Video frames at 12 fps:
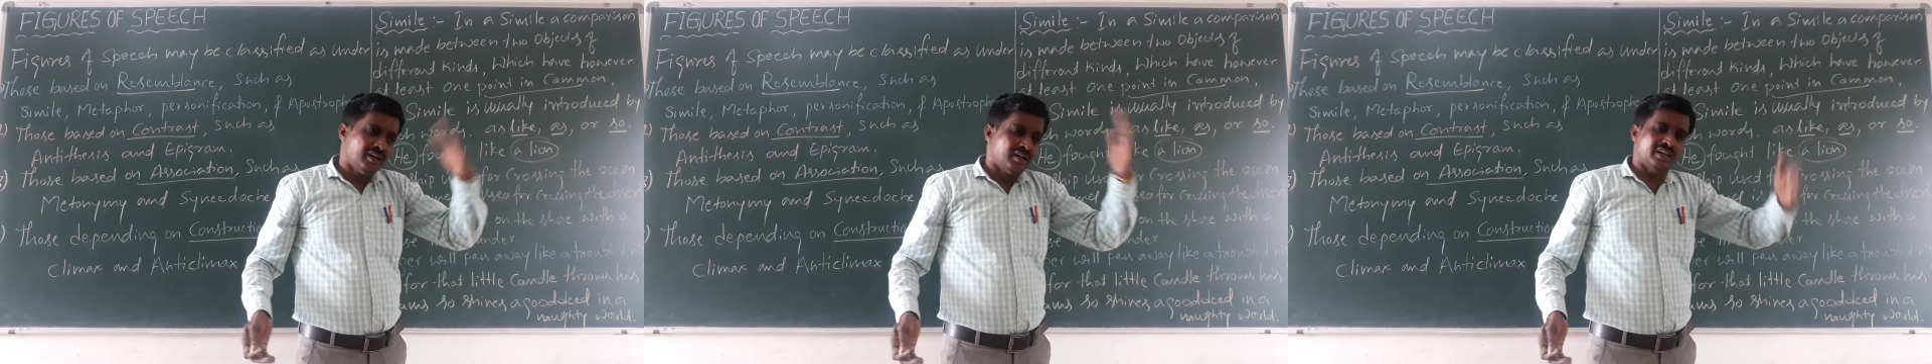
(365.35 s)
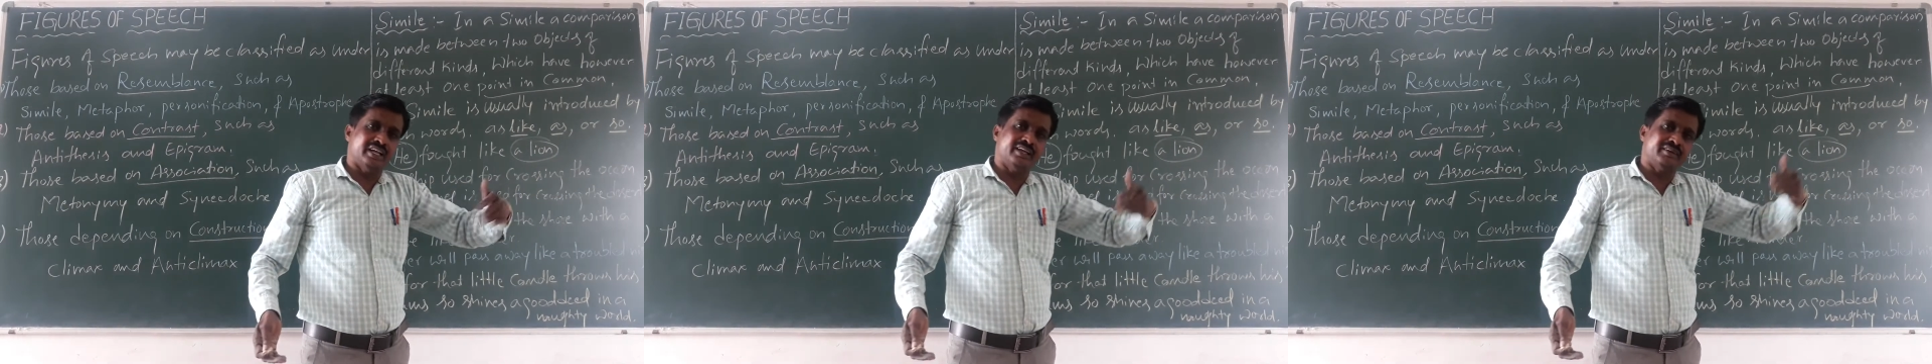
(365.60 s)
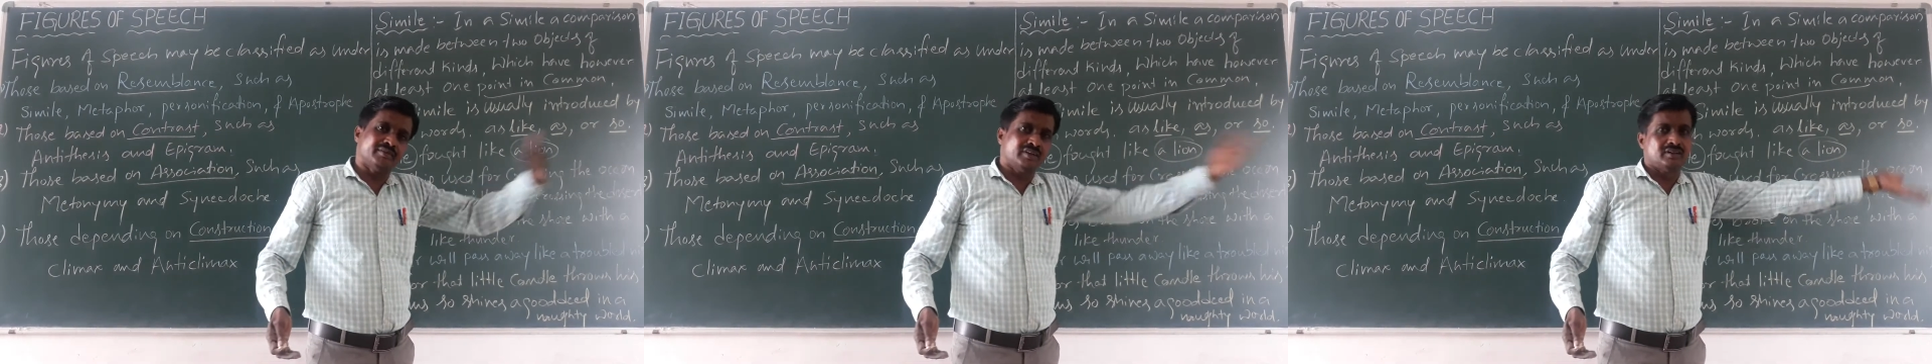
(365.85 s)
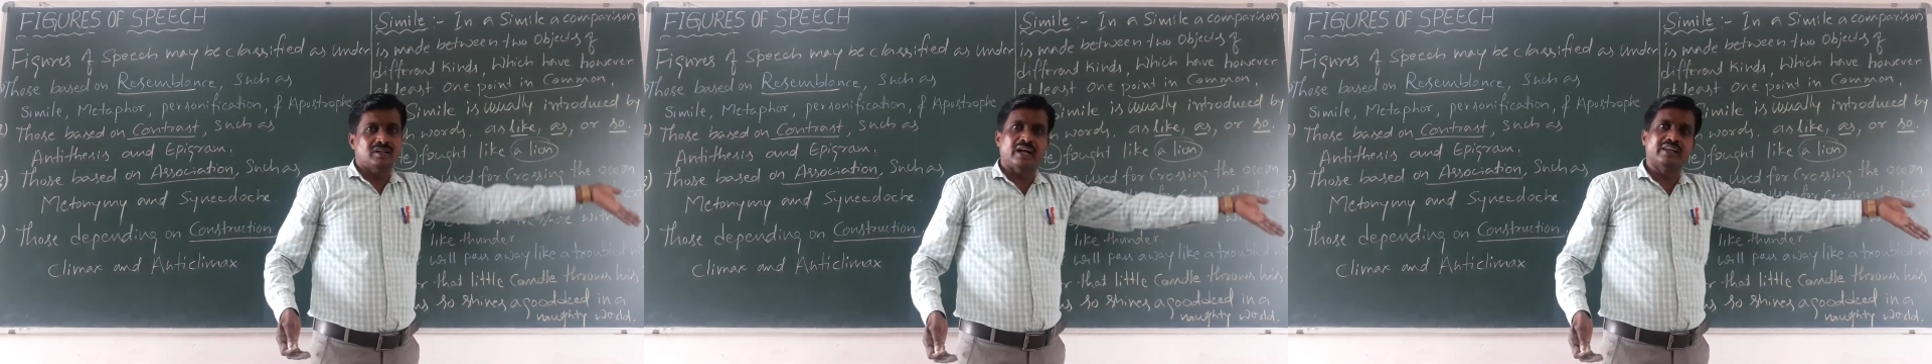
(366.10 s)

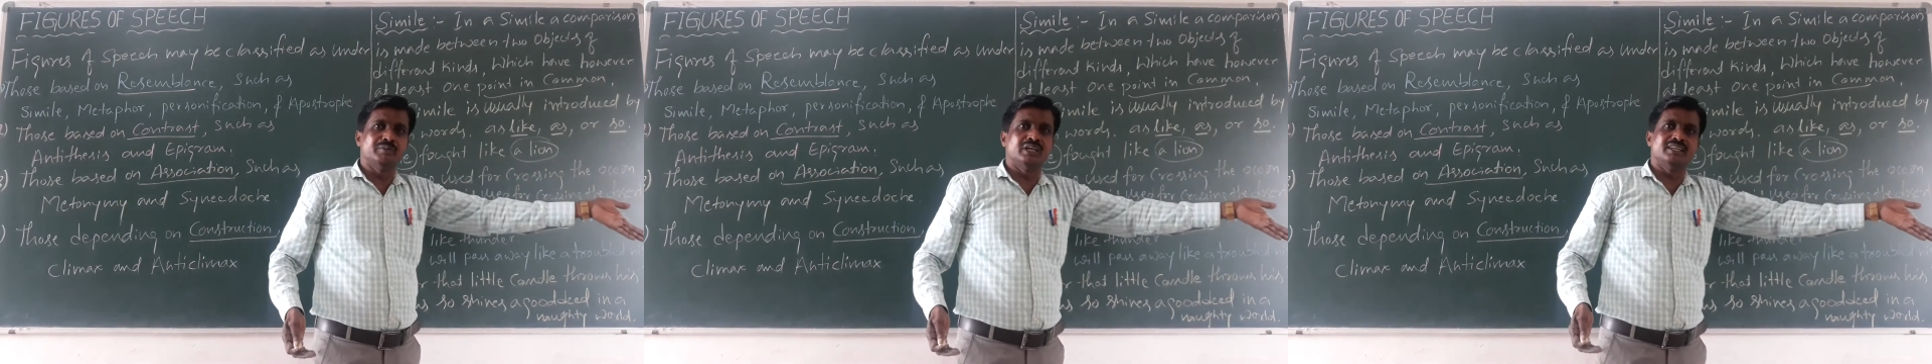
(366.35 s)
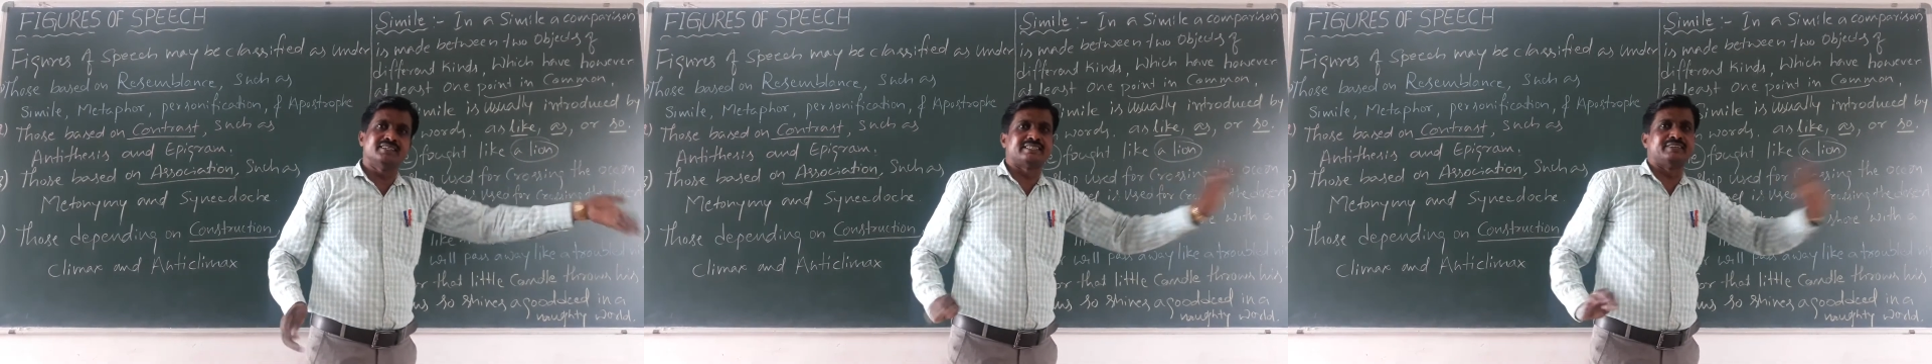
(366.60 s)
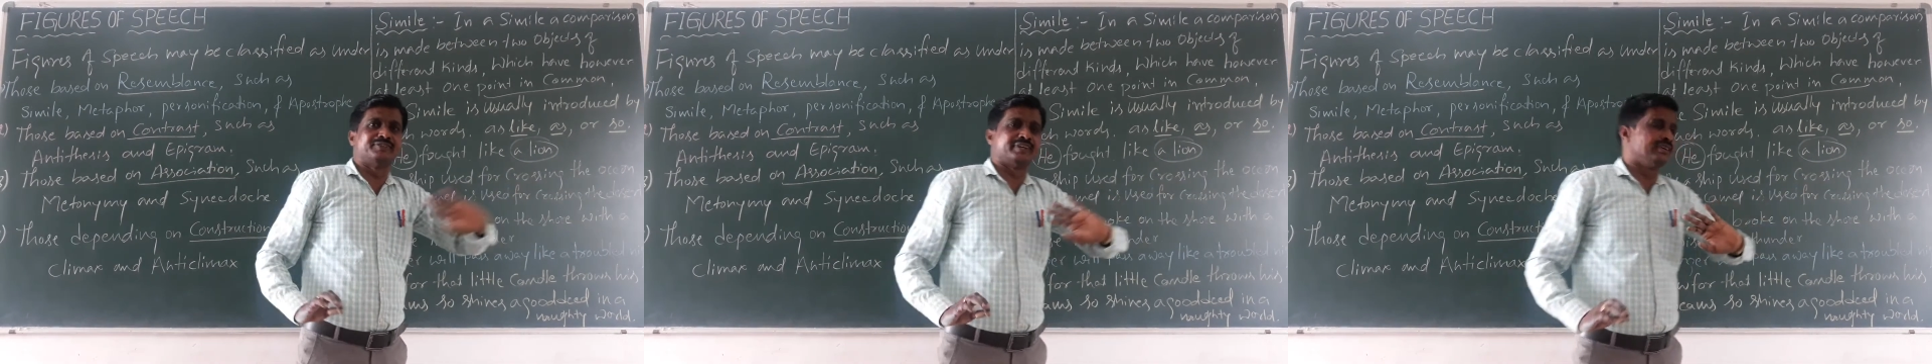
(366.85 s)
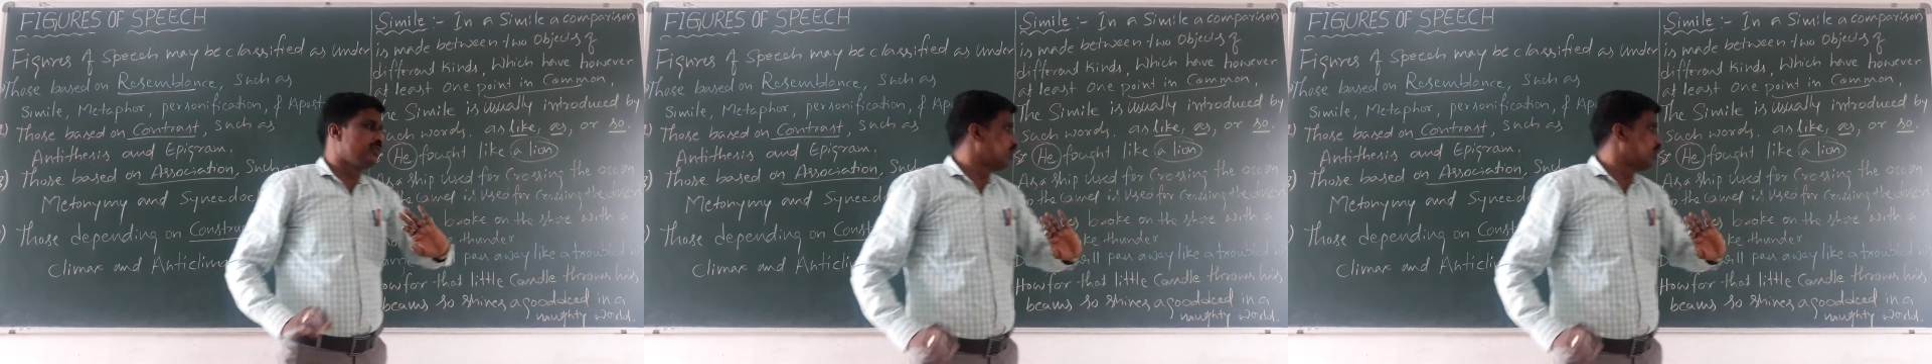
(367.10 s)
like animal is different.